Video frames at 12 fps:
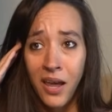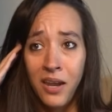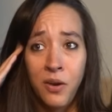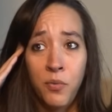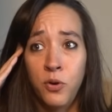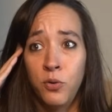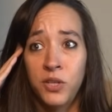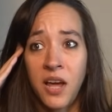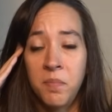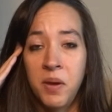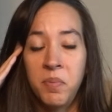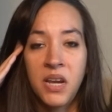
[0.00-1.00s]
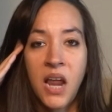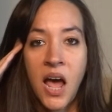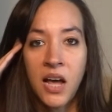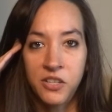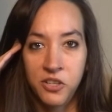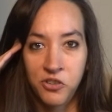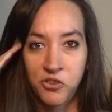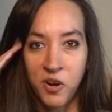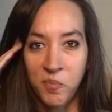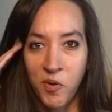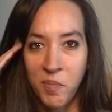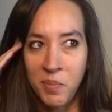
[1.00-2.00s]
Anyone who's had maybe an acid
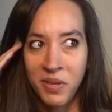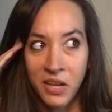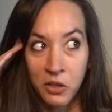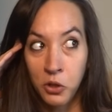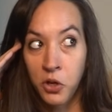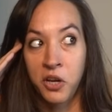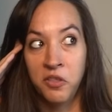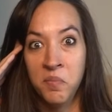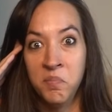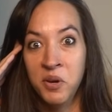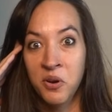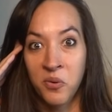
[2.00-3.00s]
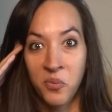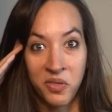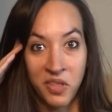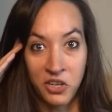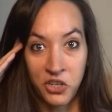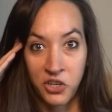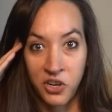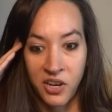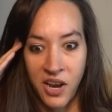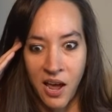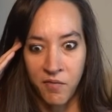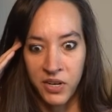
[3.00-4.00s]
trip where maybe they look in the mirror when they
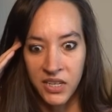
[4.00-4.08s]
shouldn't have,